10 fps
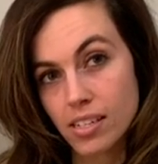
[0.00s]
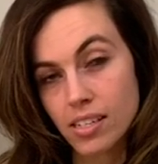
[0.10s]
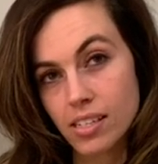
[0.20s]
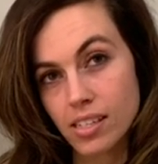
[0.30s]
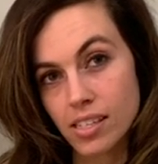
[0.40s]

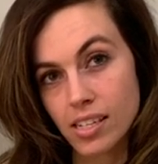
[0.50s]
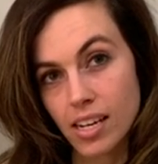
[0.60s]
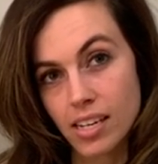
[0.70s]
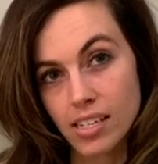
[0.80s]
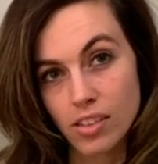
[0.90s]
since
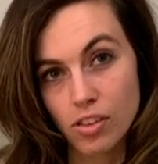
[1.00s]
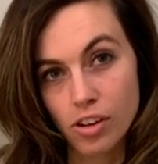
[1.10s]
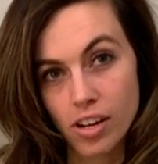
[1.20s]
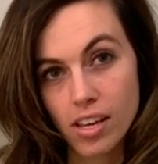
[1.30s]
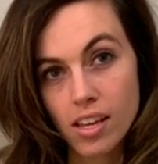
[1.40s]

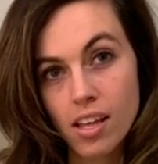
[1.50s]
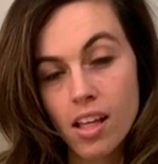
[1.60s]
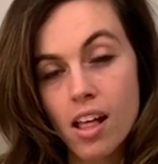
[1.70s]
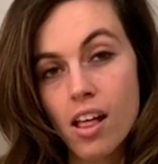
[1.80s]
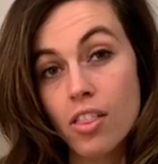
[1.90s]
1930,
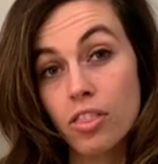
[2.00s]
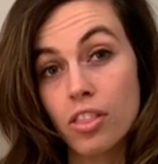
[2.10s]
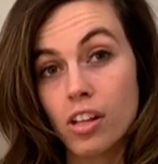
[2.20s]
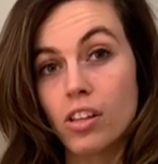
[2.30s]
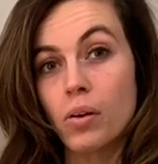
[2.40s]

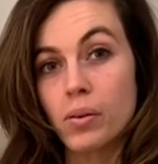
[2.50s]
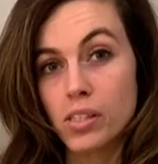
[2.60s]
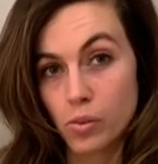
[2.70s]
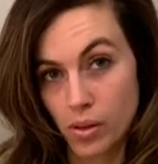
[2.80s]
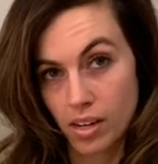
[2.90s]
the
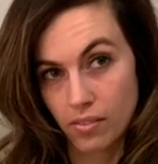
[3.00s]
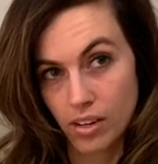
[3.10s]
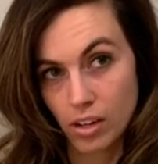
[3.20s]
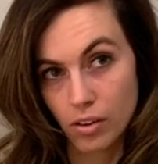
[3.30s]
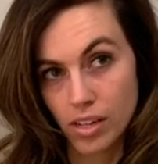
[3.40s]
lowest rate of
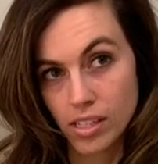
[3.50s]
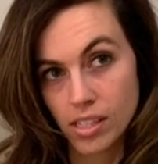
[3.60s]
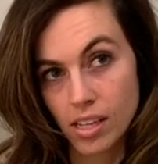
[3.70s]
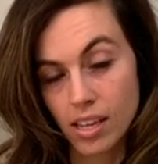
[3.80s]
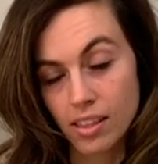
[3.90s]

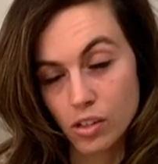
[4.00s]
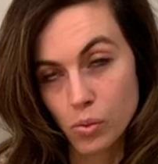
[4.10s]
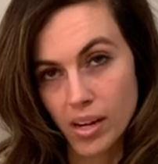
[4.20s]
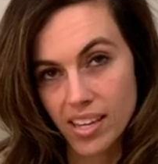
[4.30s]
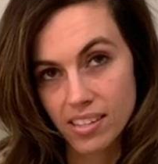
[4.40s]
increase in the
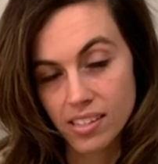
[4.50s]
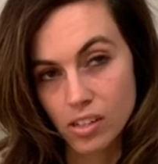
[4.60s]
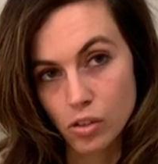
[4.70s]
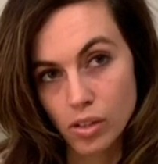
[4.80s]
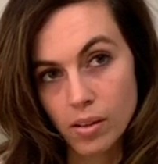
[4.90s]
20th
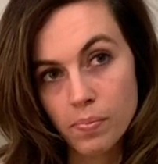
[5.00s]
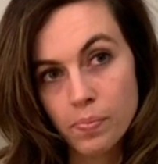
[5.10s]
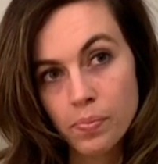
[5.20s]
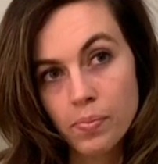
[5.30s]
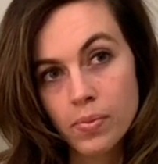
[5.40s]
century.
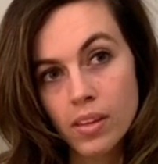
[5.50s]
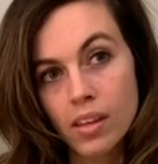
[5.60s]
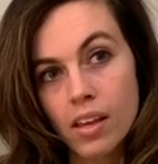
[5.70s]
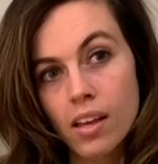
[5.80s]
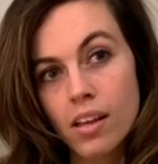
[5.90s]

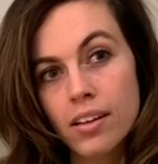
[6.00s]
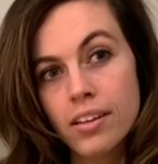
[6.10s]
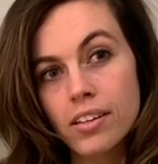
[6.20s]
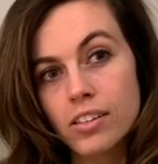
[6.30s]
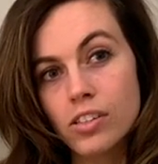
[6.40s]

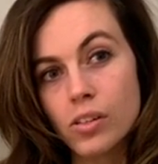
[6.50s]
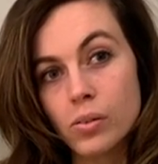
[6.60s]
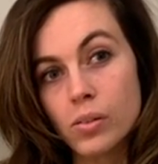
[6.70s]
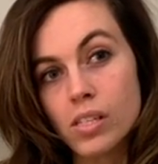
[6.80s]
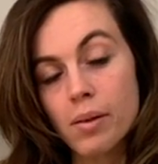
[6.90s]
So,
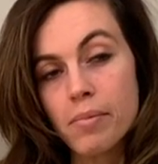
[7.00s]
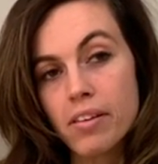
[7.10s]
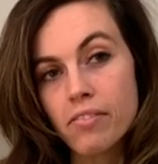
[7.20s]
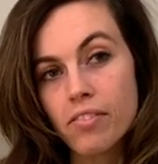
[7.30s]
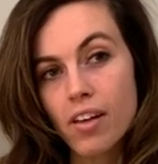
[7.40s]
some
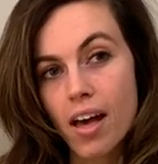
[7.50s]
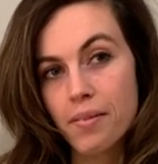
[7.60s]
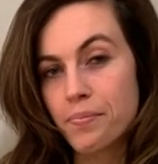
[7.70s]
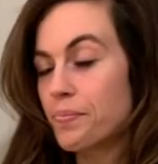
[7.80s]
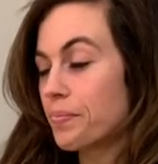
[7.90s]
of um,
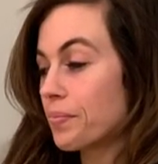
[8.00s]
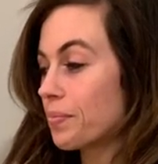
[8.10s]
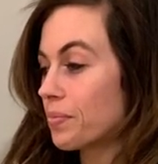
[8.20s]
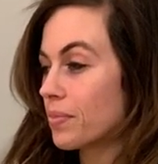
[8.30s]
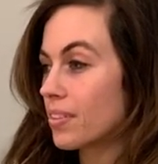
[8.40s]

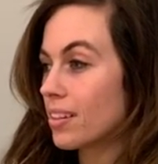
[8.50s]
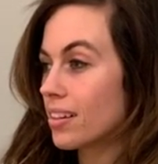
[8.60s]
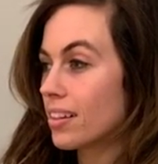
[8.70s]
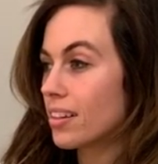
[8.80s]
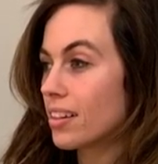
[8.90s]

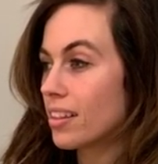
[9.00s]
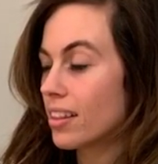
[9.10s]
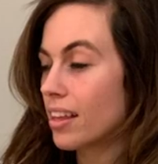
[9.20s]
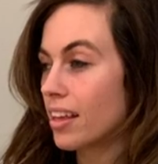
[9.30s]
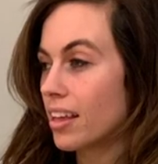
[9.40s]

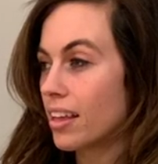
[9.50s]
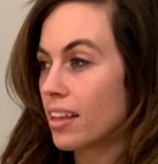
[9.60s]
the